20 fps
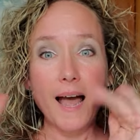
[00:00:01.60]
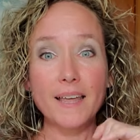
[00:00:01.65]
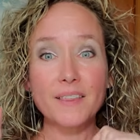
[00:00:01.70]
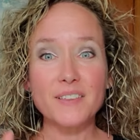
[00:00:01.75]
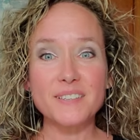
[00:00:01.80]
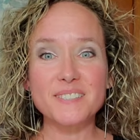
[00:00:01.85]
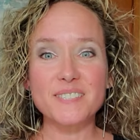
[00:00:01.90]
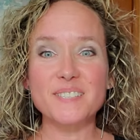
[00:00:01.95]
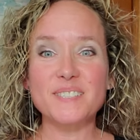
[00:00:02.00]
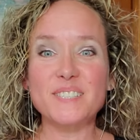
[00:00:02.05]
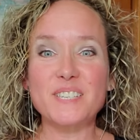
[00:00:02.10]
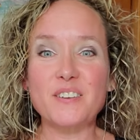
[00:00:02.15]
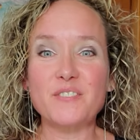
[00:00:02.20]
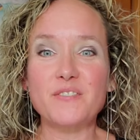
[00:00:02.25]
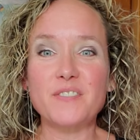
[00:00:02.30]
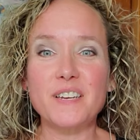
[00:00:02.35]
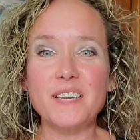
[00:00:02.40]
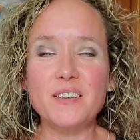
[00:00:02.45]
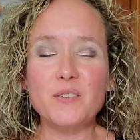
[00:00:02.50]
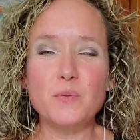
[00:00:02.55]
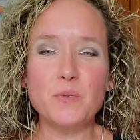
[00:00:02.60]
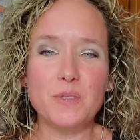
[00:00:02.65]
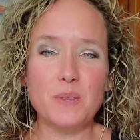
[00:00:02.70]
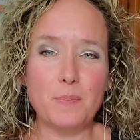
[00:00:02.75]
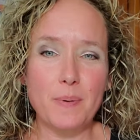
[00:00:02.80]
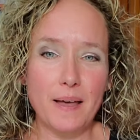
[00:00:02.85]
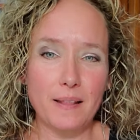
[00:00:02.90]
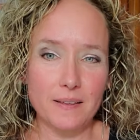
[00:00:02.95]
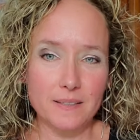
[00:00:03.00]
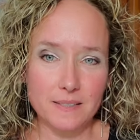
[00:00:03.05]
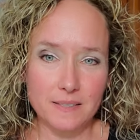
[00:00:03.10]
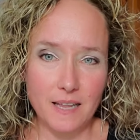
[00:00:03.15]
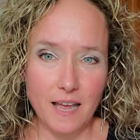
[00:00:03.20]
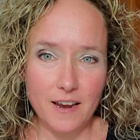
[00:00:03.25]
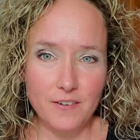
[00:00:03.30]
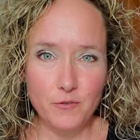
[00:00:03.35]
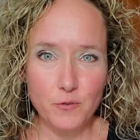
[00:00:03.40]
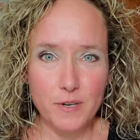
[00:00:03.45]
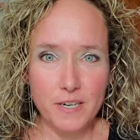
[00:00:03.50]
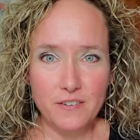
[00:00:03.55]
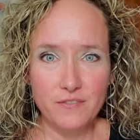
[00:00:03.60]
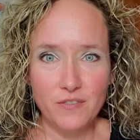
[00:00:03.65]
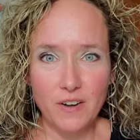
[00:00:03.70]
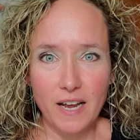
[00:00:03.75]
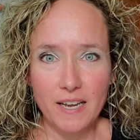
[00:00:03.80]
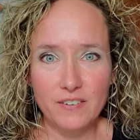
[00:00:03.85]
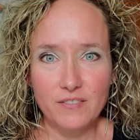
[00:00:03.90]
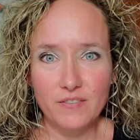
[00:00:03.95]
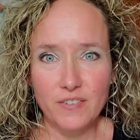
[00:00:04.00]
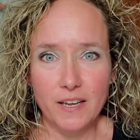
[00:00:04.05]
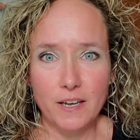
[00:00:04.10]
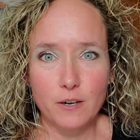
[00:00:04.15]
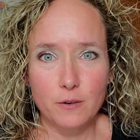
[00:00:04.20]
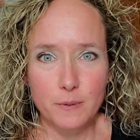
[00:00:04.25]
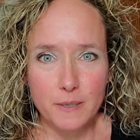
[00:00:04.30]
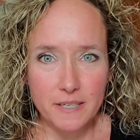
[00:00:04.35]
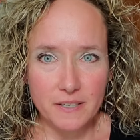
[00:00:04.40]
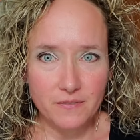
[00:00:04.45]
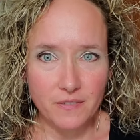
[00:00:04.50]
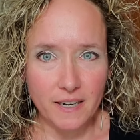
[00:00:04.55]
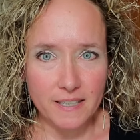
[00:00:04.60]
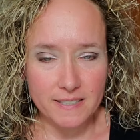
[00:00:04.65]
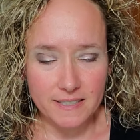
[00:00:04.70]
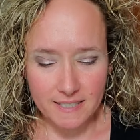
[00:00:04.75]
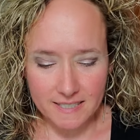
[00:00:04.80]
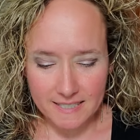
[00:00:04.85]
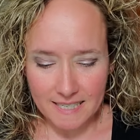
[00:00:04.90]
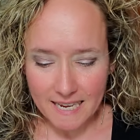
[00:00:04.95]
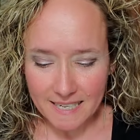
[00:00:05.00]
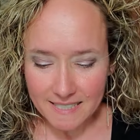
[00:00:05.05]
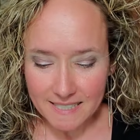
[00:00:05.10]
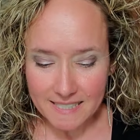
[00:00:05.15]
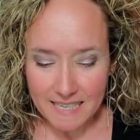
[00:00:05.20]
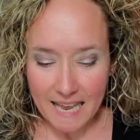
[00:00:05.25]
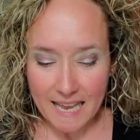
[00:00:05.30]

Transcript: This is Tiffany with The Balanced Life, Redefine Fail, Redefine Success.